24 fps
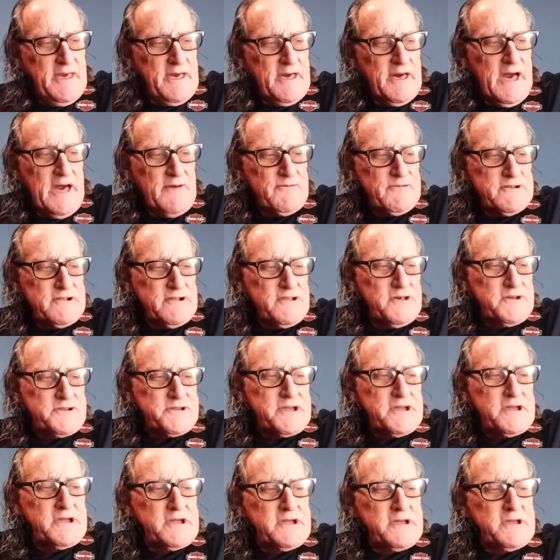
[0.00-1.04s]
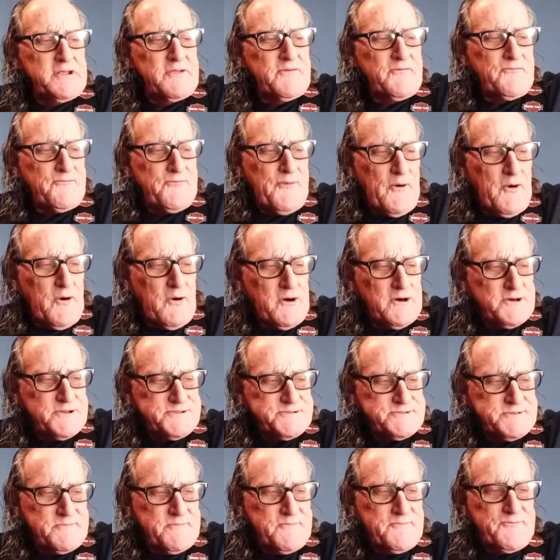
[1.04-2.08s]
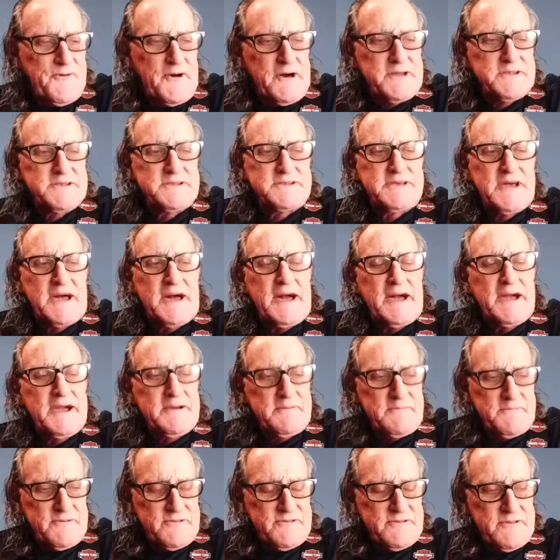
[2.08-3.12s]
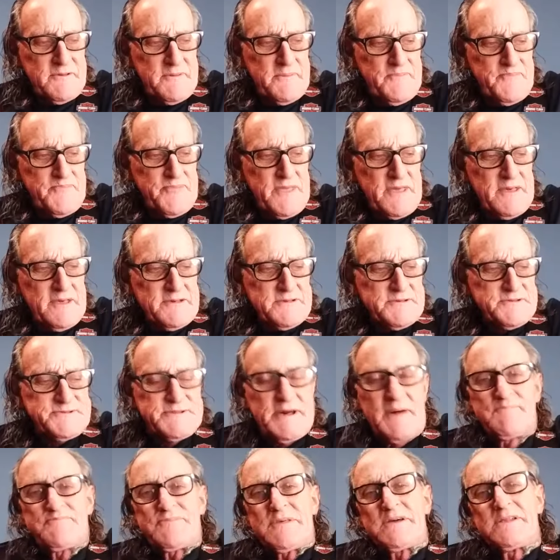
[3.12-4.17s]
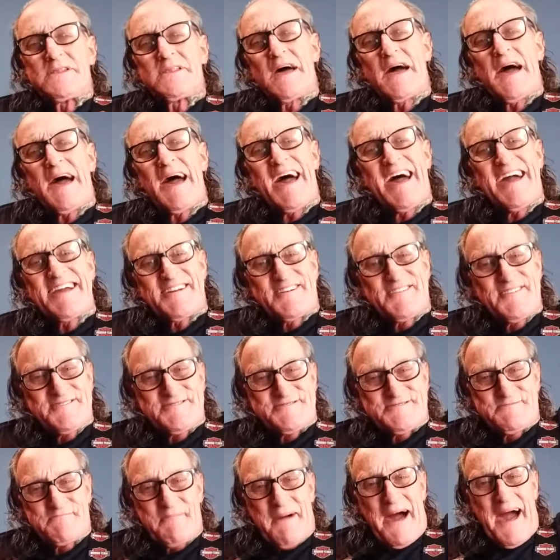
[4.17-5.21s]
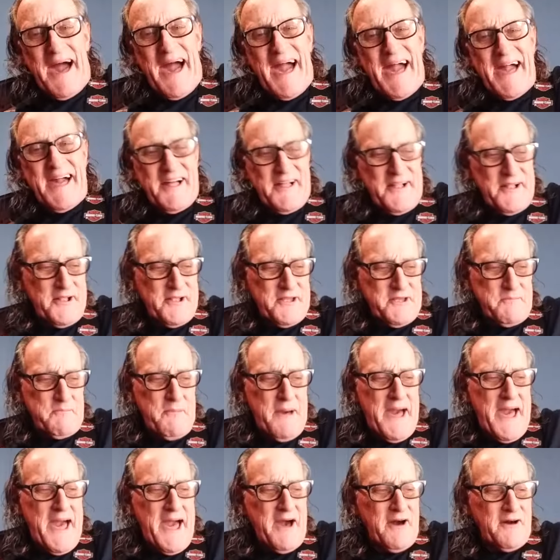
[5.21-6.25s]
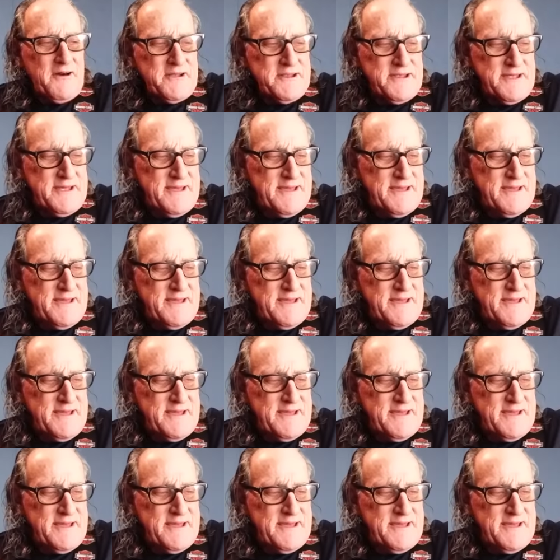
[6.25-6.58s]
I was looking for some fun times, something I could smile about.